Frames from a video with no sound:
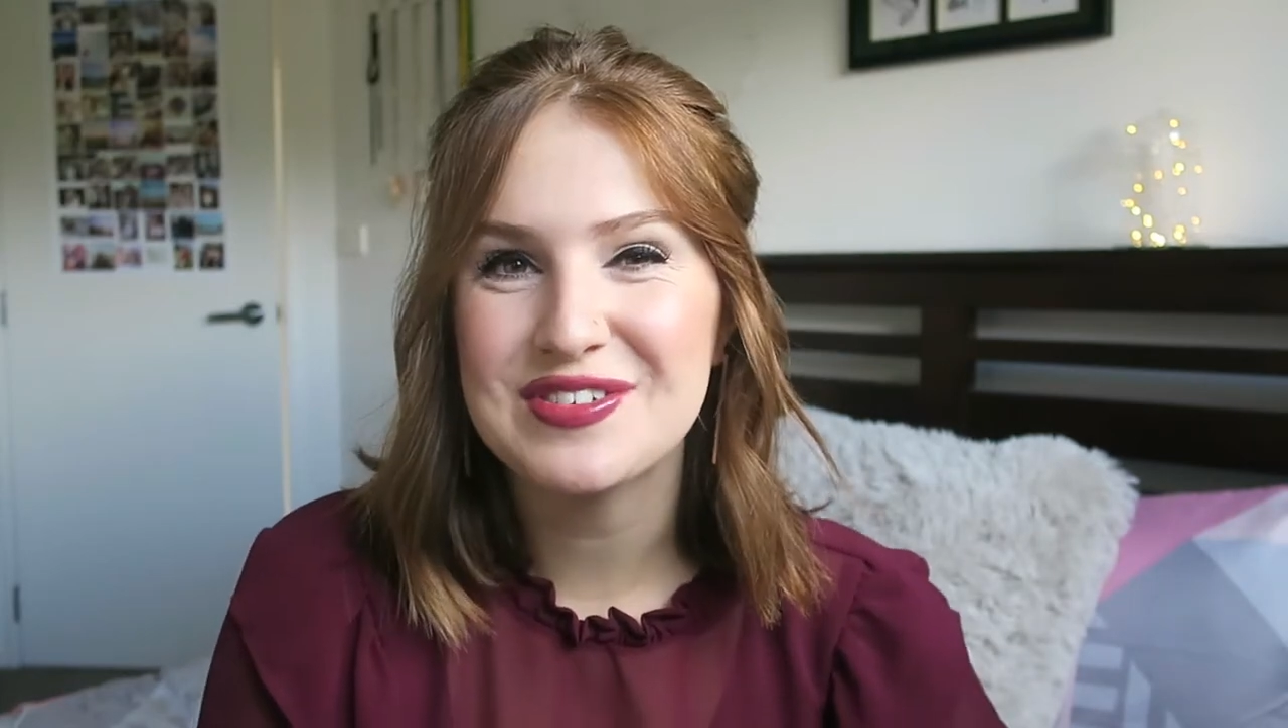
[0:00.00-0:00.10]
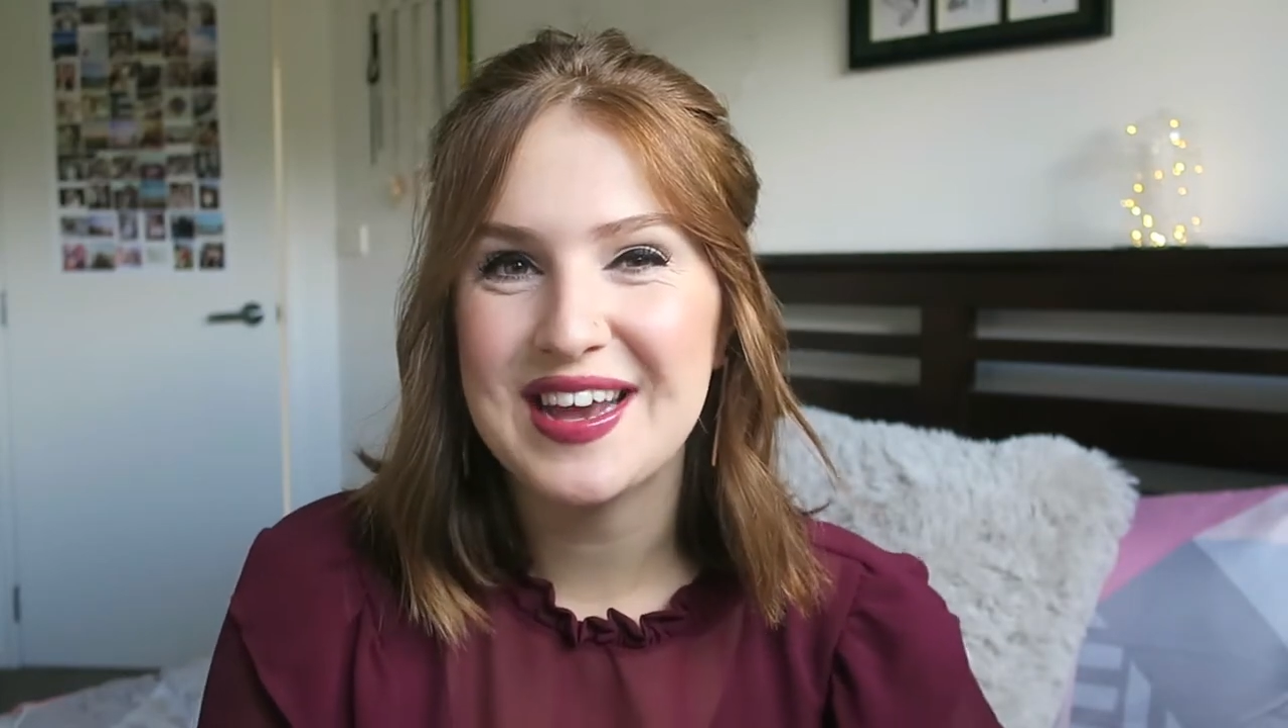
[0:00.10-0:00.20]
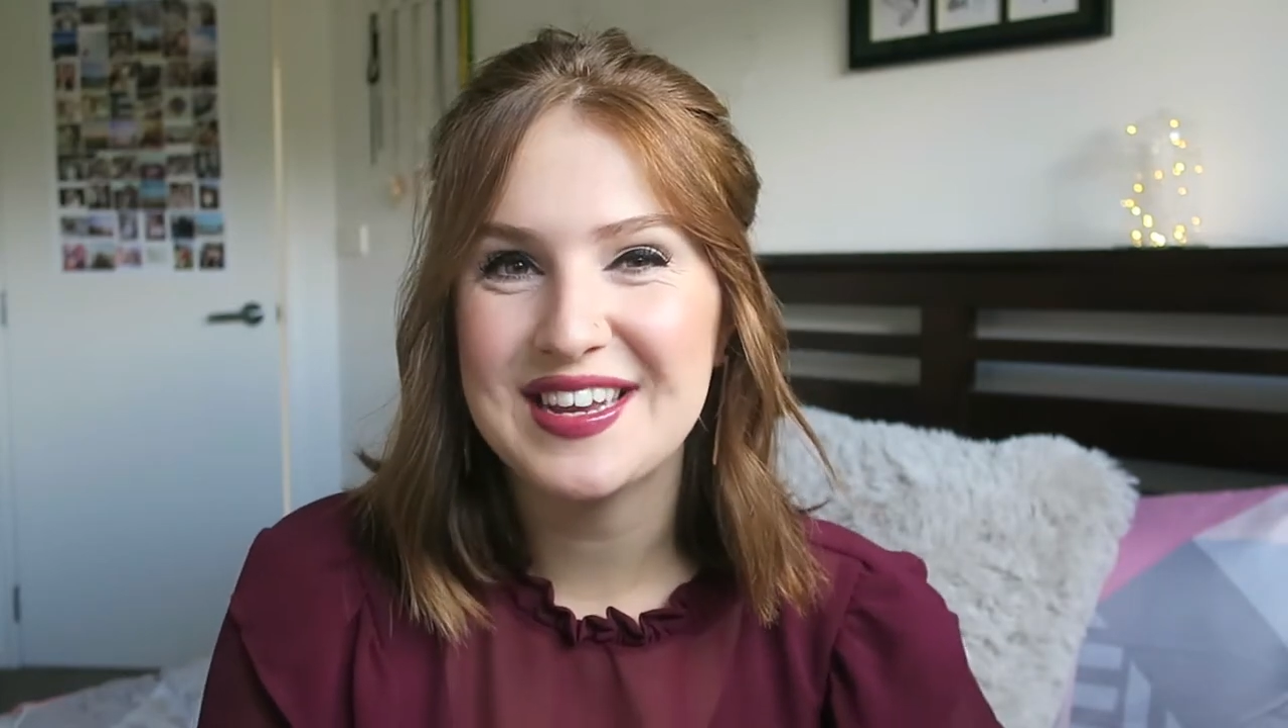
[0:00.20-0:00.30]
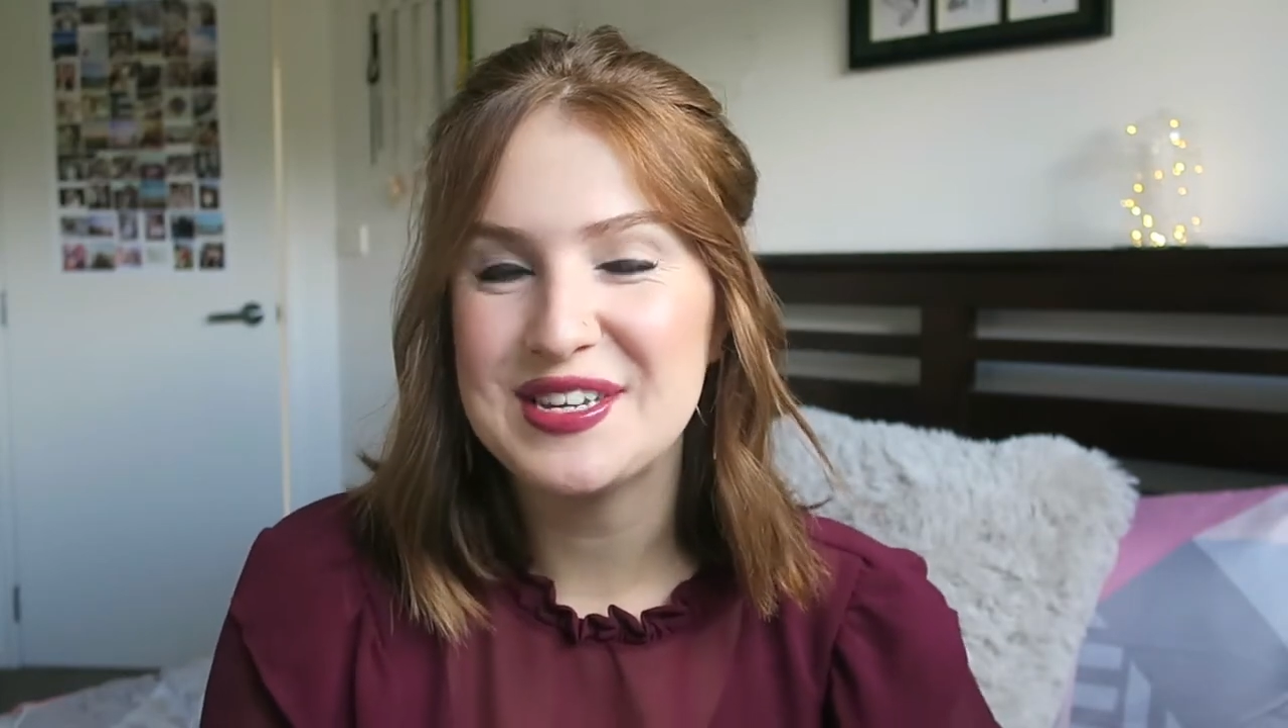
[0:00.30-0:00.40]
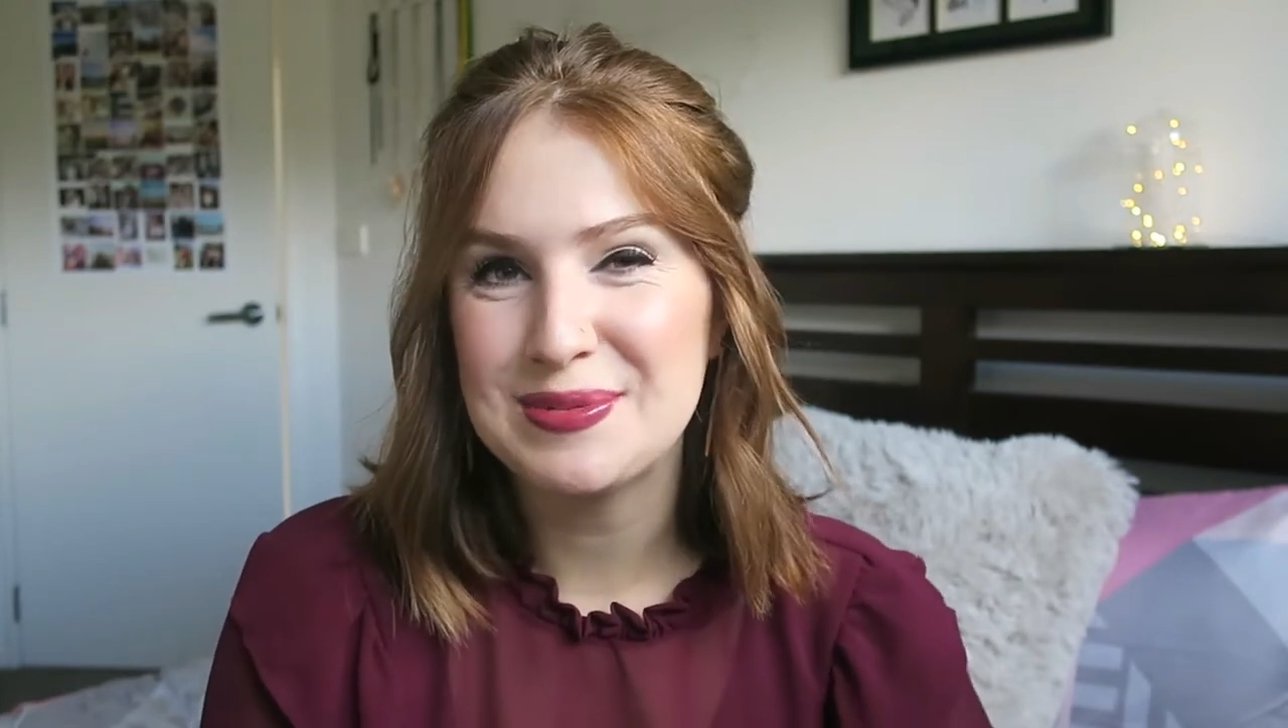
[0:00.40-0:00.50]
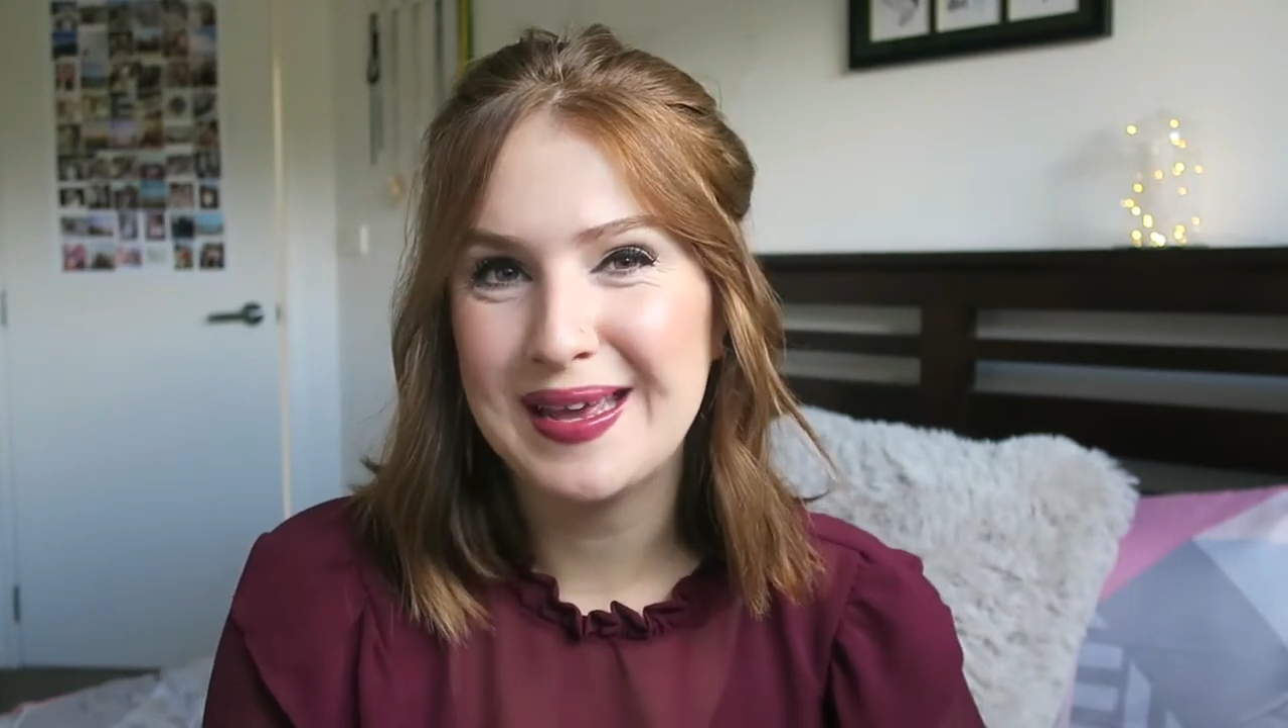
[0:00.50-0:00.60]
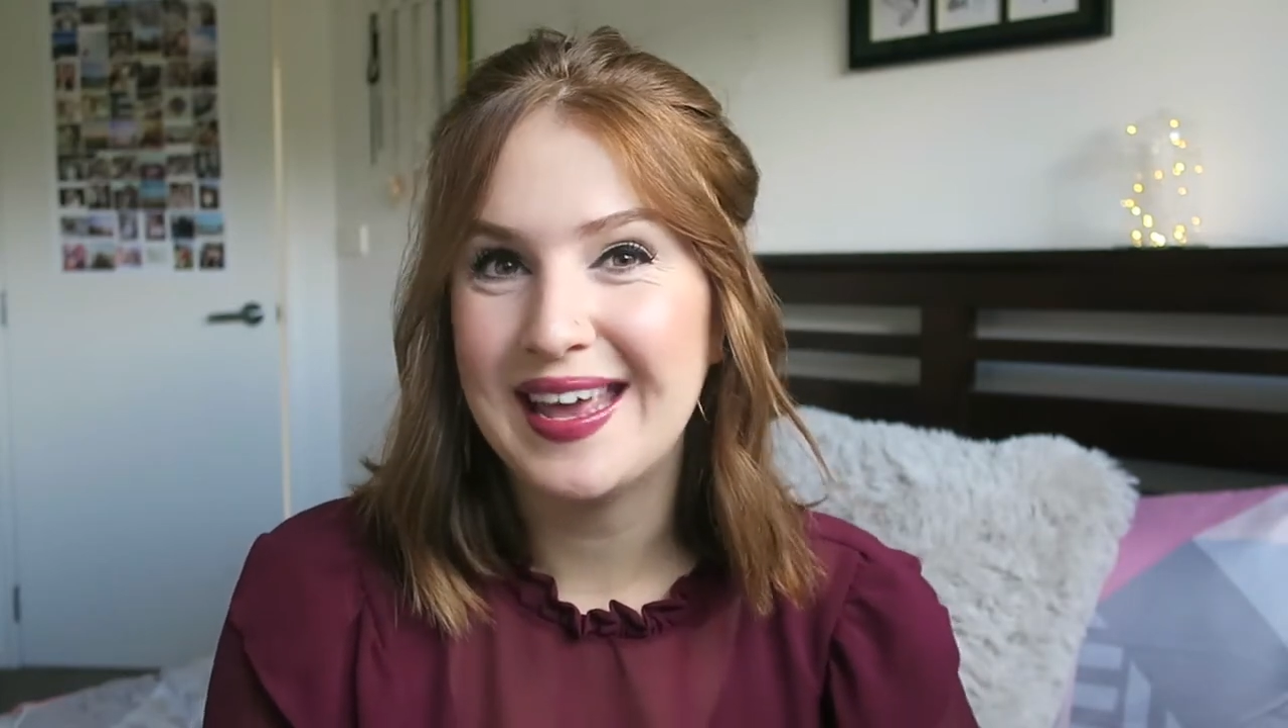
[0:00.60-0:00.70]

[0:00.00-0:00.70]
straight into